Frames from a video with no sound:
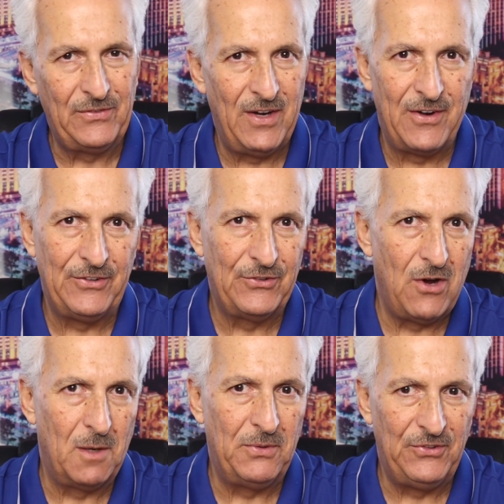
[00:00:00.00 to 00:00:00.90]
Very
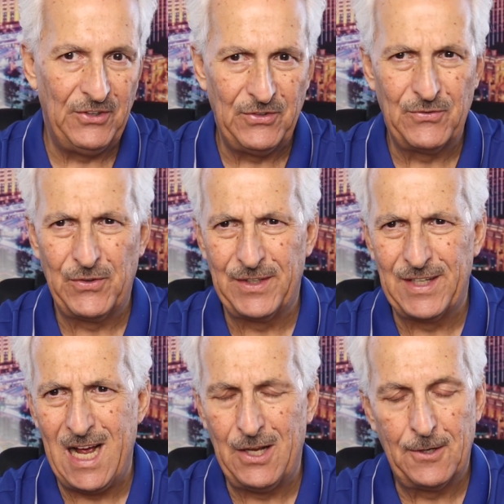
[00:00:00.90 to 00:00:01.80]
strong position for the
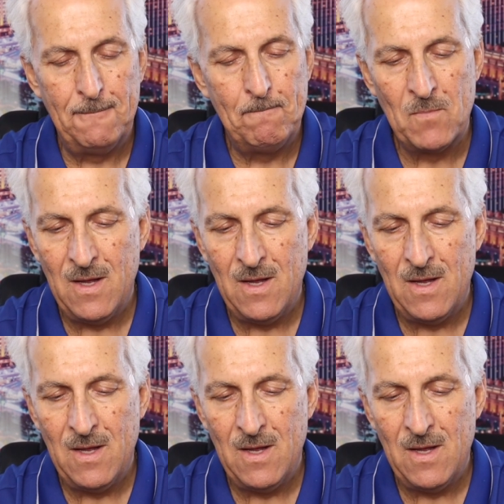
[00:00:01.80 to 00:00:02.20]
dollar.